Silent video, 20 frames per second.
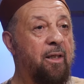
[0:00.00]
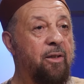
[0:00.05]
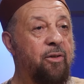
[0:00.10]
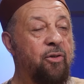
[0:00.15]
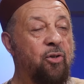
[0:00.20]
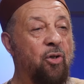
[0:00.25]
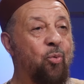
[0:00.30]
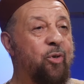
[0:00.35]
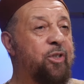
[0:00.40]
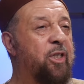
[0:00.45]

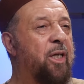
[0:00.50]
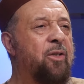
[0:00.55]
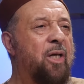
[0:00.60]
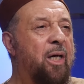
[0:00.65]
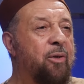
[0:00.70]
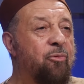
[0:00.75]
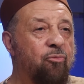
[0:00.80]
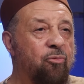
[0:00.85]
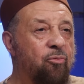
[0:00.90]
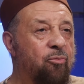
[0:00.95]
you know, which are
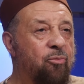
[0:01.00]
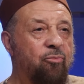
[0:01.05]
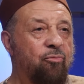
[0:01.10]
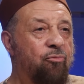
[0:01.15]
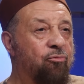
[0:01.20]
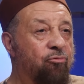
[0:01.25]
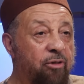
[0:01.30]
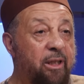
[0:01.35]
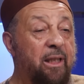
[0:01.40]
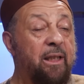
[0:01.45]
not
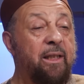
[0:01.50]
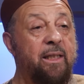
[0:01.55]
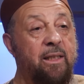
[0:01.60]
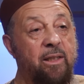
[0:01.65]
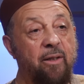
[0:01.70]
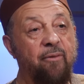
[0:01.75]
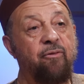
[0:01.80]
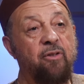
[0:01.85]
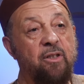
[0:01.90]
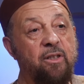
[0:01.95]
really
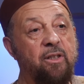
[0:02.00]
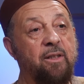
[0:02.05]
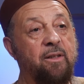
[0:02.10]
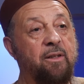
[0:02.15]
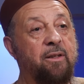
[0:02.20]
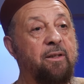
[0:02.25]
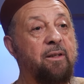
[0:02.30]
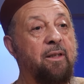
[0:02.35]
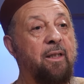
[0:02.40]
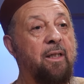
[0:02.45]

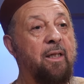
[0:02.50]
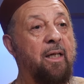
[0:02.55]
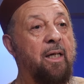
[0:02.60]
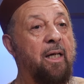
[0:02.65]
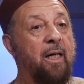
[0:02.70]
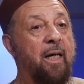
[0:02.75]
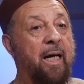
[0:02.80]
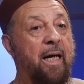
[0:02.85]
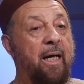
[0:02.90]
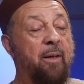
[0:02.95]
differences,
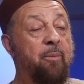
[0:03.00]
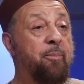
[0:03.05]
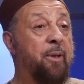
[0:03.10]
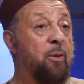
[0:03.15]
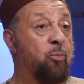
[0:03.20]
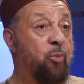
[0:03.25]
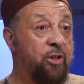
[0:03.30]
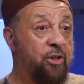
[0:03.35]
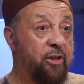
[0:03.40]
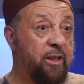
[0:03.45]

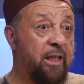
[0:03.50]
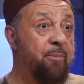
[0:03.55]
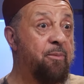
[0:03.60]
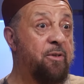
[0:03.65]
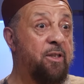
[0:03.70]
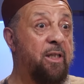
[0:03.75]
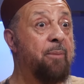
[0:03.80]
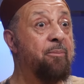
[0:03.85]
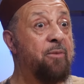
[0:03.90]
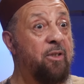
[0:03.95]
but which
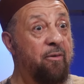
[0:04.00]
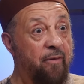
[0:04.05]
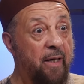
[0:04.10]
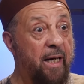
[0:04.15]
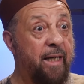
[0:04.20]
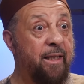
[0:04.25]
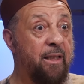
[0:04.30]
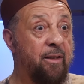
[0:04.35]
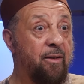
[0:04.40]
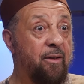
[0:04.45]
keeps them
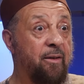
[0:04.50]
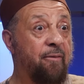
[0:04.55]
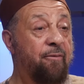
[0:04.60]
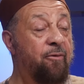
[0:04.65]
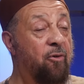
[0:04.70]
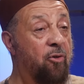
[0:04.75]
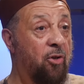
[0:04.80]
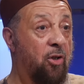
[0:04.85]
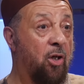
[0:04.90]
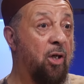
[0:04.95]
divided
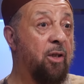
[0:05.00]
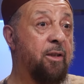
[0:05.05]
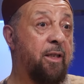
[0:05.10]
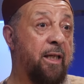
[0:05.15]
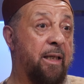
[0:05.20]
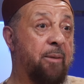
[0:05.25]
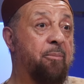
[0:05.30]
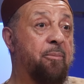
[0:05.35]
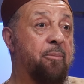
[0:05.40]
for a long time.